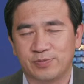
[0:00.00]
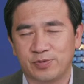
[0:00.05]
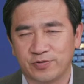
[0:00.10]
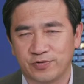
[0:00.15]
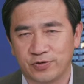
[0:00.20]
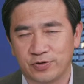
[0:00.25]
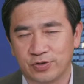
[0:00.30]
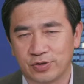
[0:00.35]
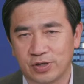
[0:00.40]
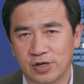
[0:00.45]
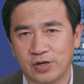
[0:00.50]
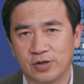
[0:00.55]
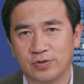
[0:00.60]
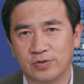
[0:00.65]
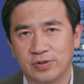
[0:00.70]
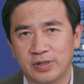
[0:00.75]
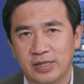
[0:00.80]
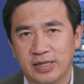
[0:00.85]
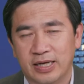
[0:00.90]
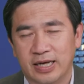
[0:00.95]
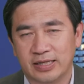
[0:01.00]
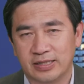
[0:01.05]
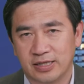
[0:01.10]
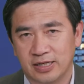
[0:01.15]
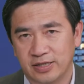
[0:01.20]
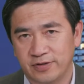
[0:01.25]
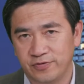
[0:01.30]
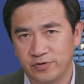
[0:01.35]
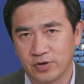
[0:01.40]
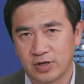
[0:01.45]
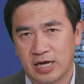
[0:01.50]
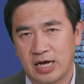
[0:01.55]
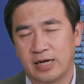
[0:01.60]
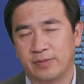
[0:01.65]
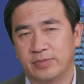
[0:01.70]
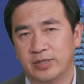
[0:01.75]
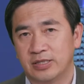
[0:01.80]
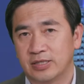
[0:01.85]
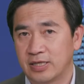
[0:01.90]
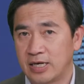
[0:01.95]
before you go and leave your
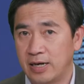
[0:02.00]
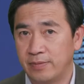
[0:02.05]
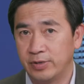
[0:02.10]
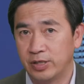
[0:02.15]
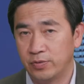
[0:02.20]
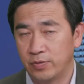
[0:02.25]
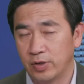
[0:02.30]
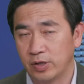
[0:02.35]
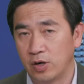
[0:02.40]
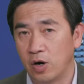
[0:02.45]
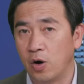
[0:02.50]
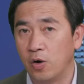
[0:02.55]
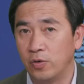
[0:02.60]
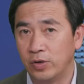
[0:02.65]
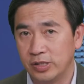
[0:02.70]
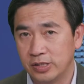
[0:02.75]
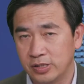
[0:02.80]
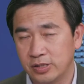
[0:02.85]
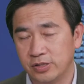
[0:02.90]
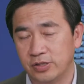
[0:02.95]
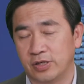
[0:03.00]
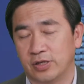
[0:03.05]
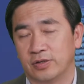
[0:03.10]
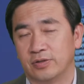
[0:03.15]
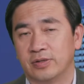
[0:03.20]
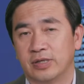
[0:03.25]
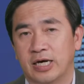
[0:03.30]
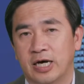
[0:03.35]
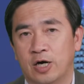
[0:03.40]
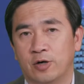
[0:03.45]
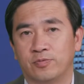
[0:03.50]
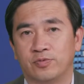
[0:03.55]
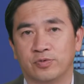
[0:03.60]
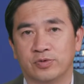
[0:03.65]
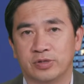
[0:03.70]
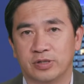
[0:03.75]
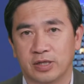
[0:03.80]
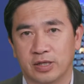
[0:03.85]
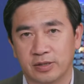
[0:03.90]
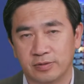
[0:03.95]
comment. Comment will always, help
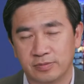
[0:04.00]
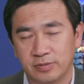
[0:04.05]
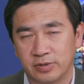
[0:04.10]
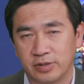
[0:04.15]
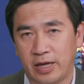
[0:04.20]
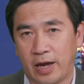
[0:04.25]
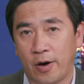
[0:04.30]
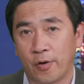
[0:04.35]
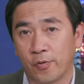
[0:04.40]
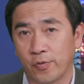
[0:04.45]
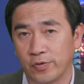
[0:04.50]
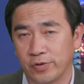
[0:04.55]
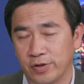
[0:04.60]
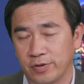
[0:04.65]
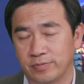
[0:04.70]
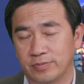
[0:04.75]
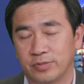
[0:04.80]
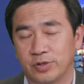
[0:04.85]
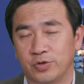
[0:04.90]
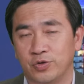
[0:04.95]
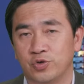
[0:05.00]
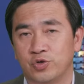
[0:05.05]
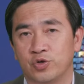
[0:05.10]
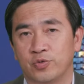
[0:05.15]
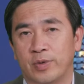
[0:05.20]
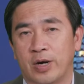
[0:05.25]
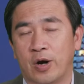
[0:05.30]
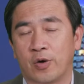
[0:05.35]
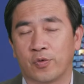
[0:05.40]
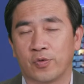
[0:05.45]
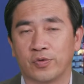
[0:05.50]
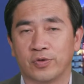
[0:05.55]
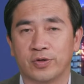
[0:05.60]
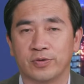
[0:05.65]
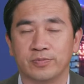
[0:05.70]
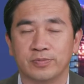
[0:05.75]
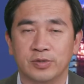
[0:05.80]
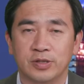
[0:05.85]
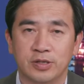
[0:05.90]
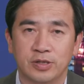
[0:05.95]
with the algorithm, the YouTube
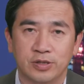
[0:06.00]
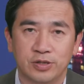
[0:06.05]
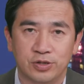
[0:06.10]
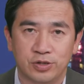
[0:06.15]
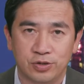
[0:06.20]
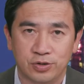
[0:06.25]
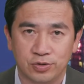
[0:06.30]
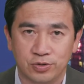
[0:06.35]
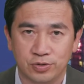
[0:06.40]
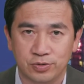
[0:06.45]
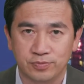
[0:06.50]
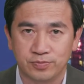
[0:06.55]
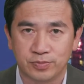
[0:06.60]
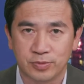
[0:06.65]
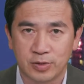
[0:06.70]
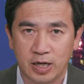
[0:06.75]
algorithm, to